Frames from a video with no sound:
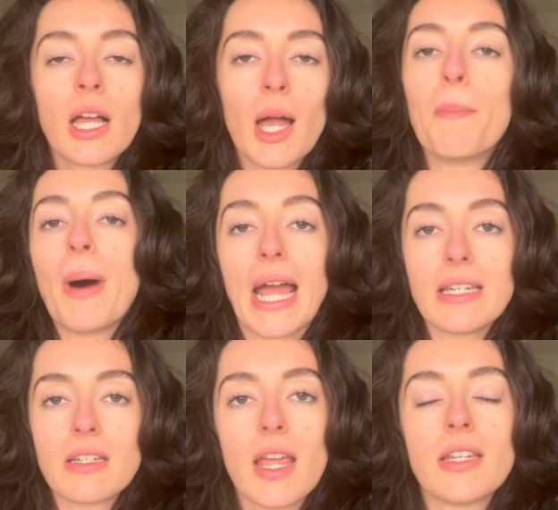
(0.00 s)

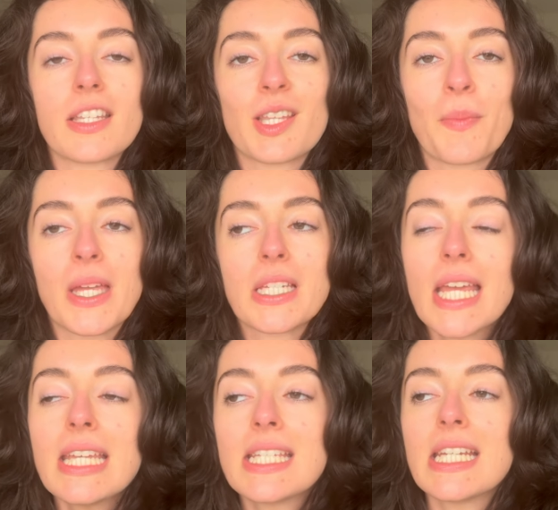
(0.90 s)
combined into something
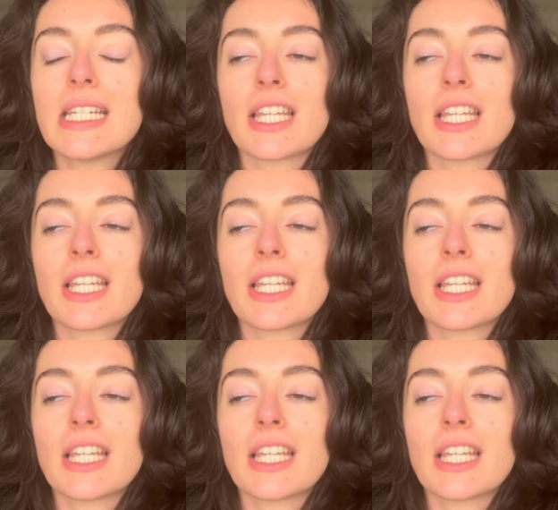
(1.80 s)
tasty,